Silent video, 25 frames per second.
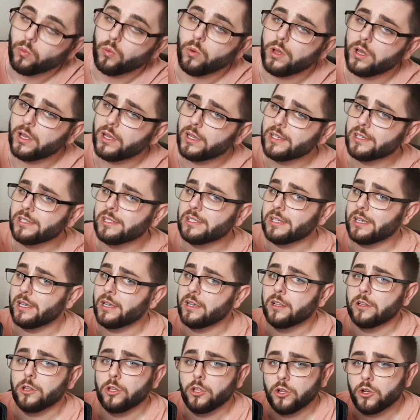was
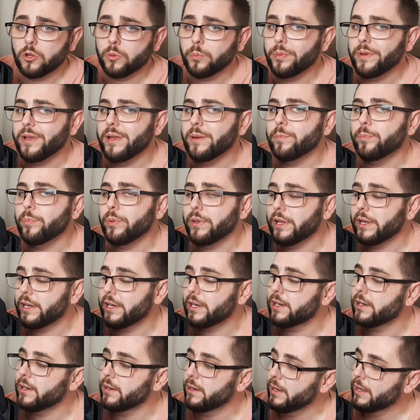a little bit
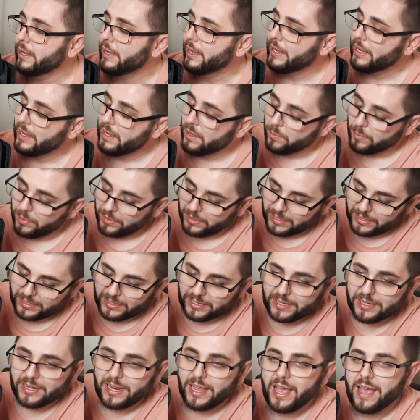bigger, but it
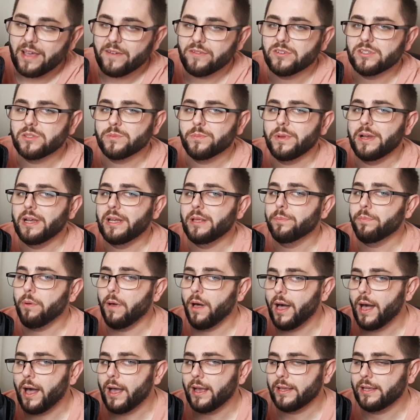didn't have as many
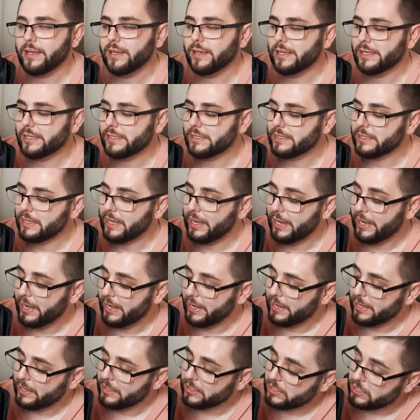pockets.
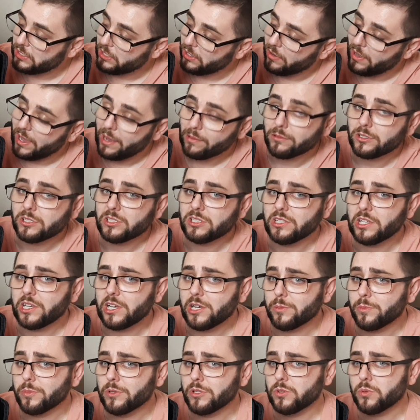And so I was
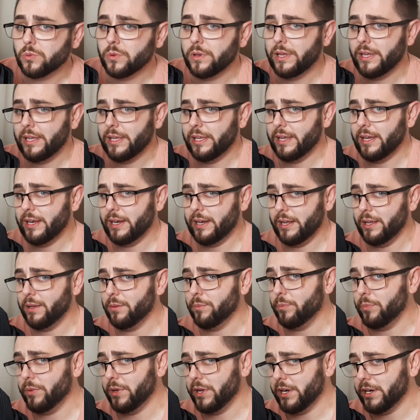stuck between
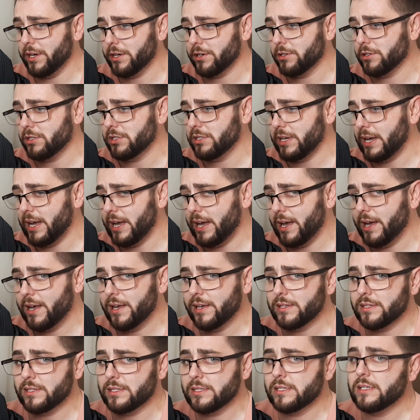getting bigger
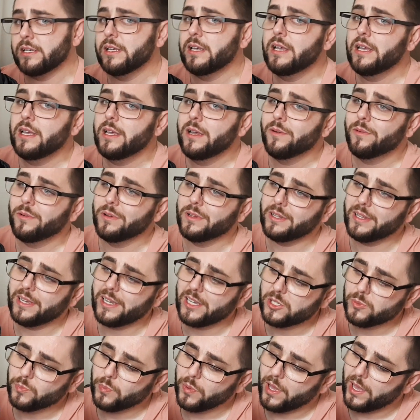size with
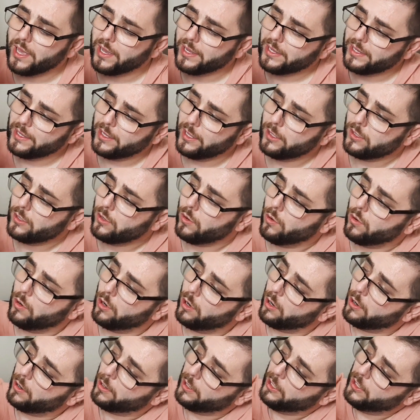less pocket,
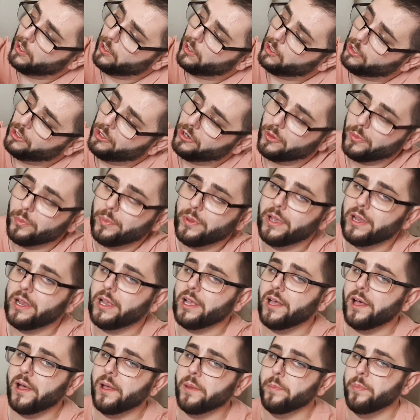or, you know, a little bit
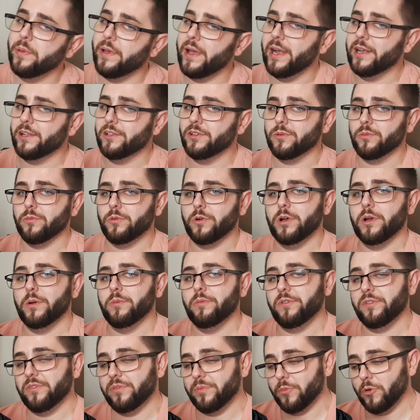compactor one
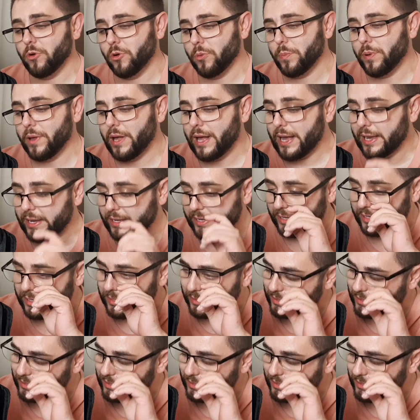with more pockets.